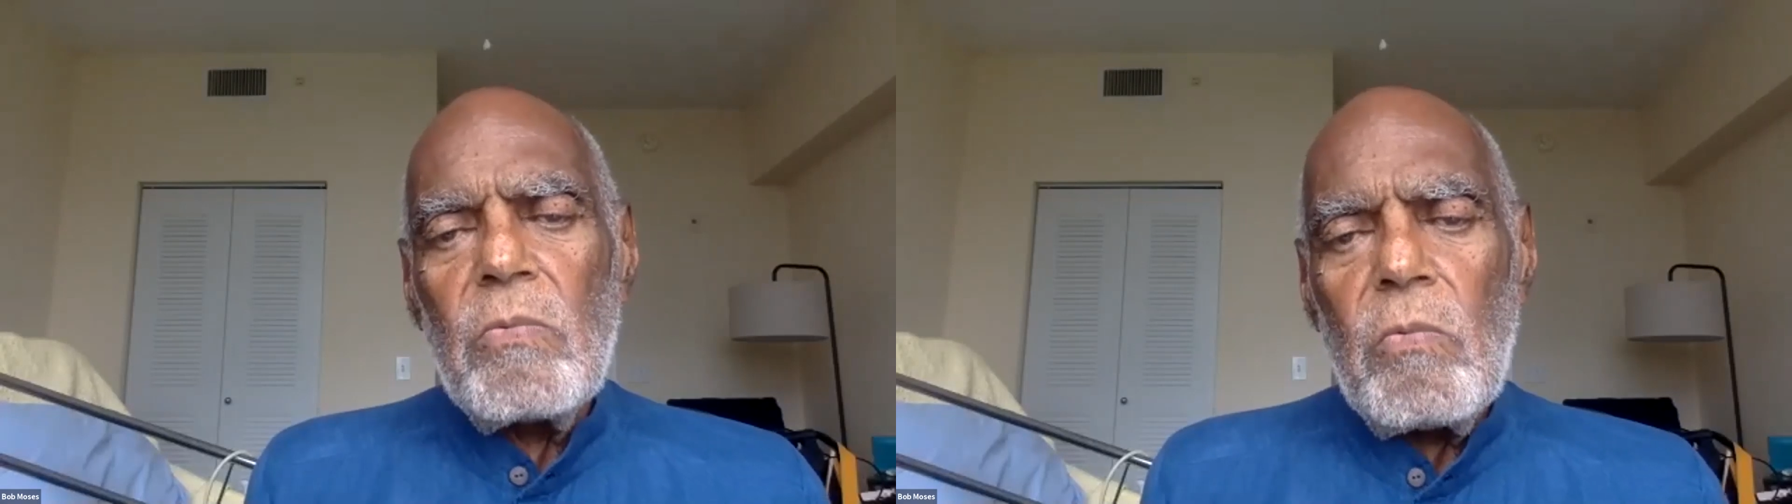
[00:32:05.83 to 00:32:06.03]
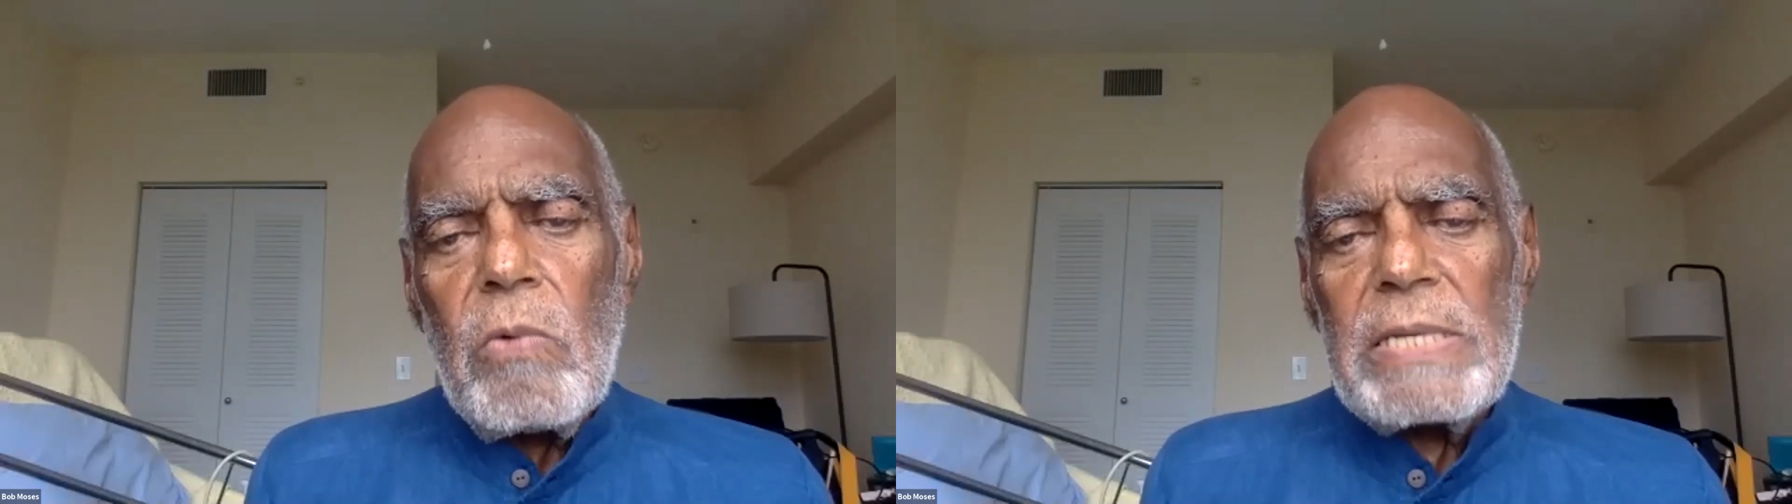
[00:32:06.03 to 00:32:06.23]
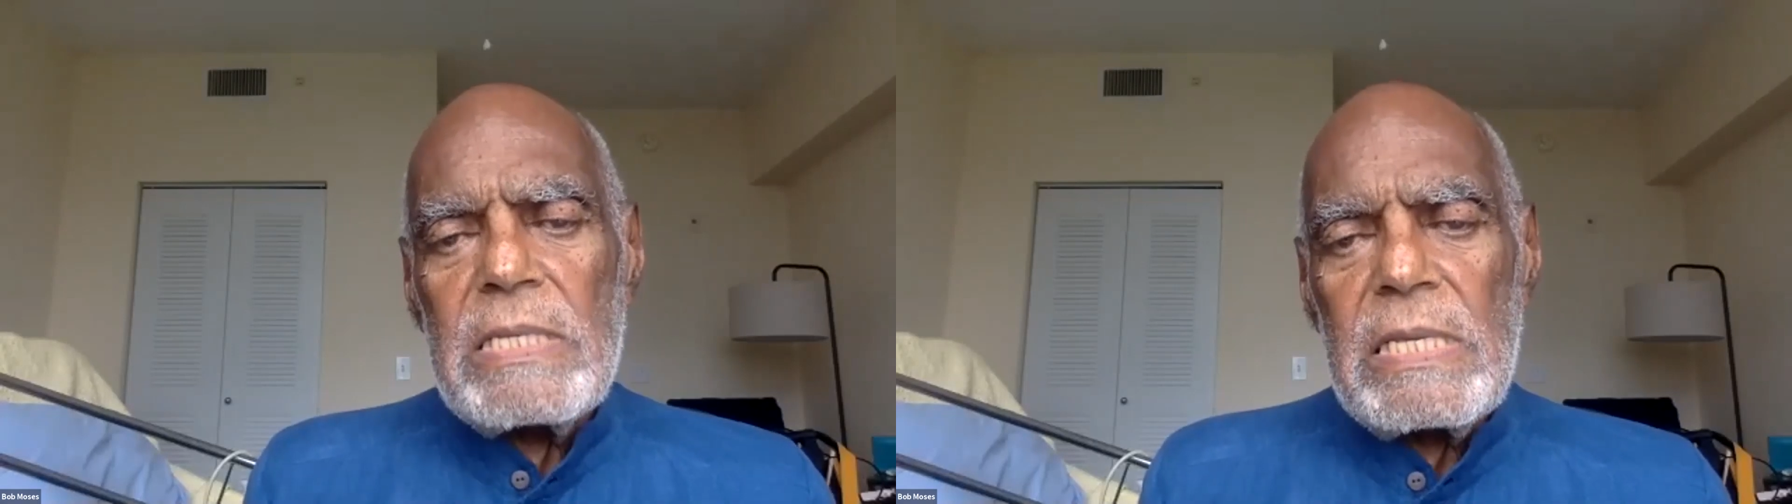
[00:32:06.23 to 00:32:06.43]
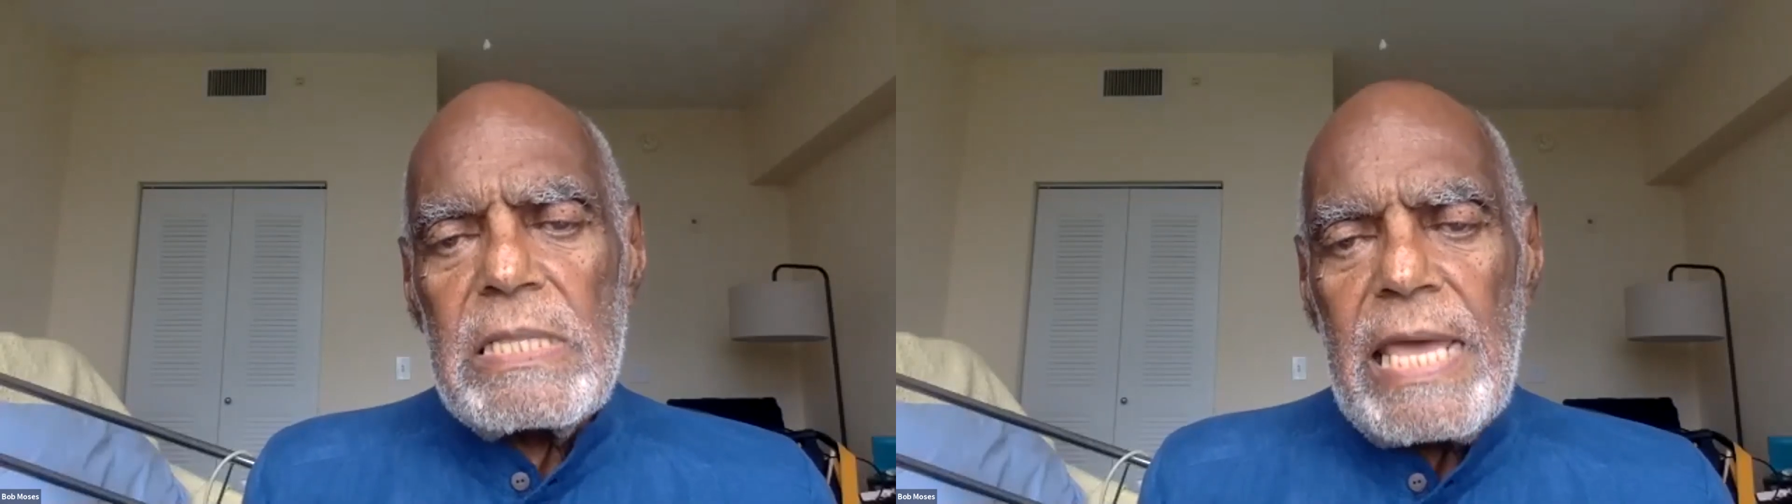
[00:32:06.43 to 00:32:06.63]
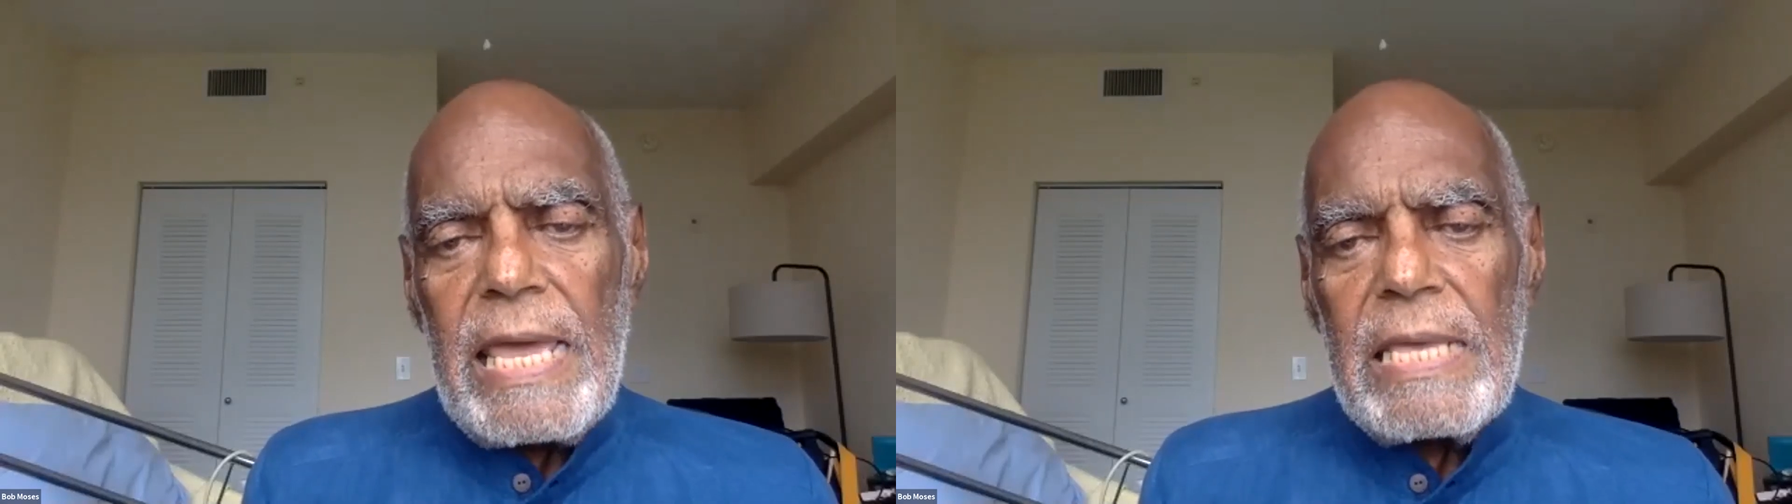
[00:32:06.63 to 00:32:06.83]
what did
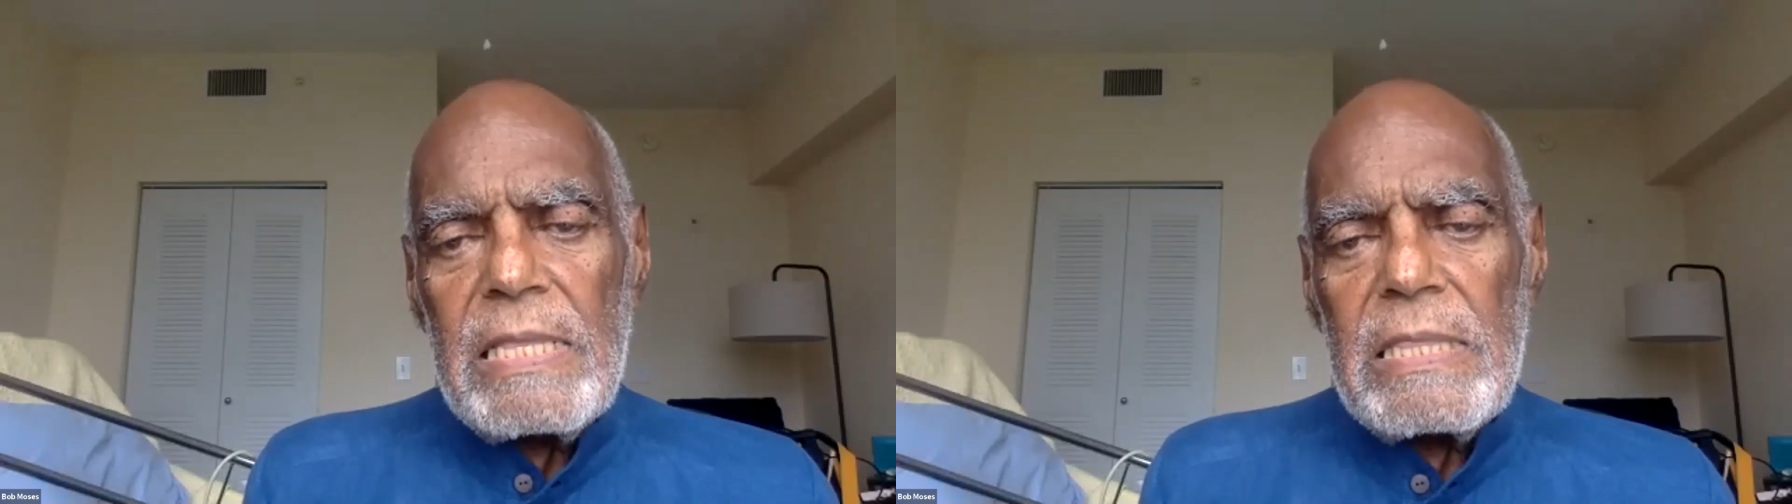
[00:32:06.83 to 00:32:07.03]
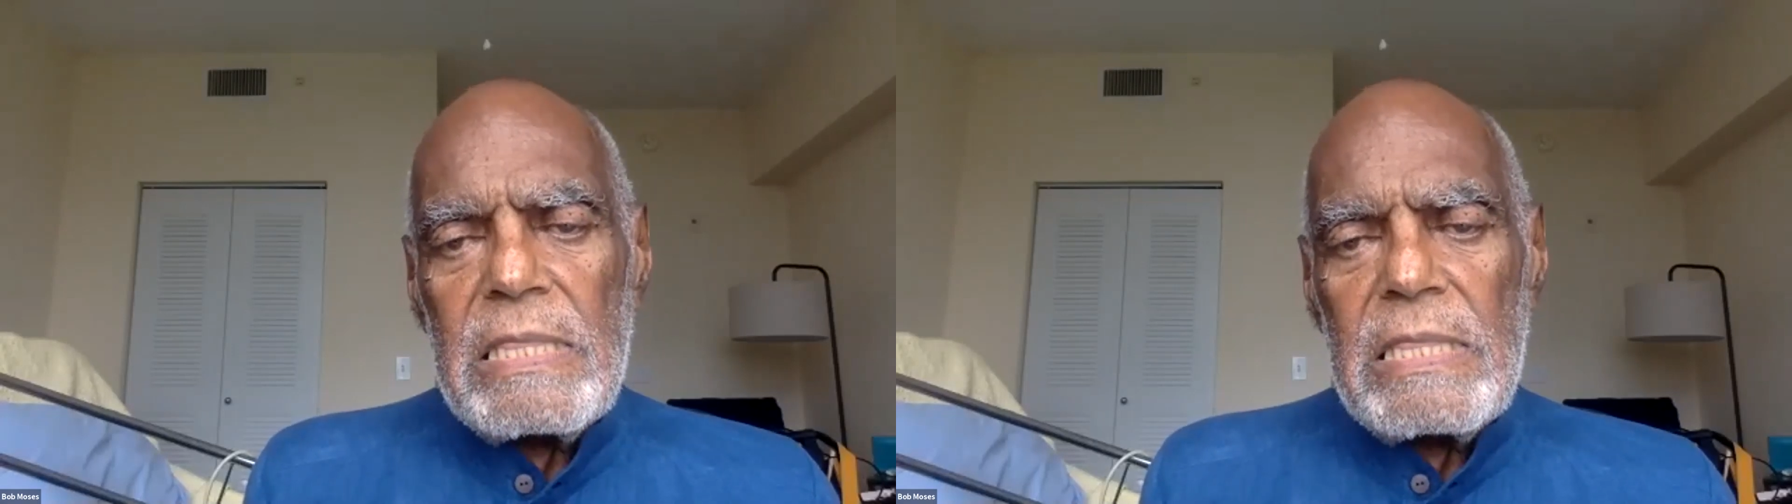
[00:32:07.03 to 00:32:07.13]
they